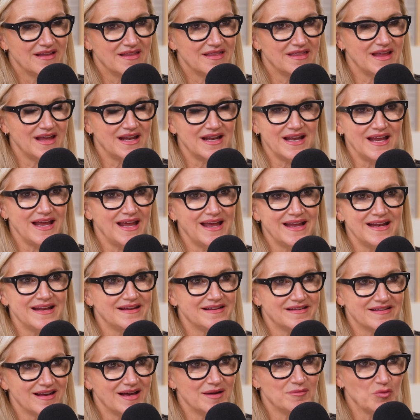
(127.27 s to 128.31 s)
that
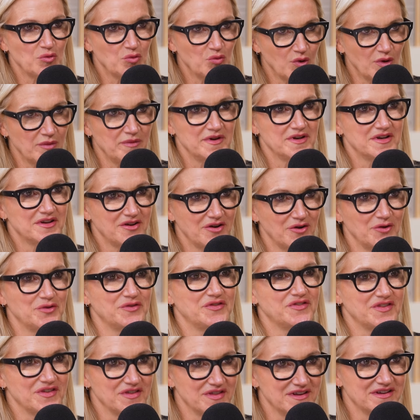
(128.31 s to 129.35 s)
anytime a woman
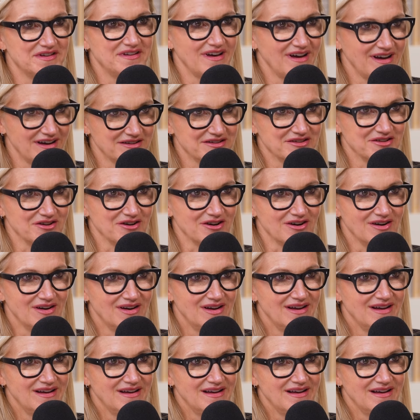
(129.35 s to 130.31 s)
goes to the doctor,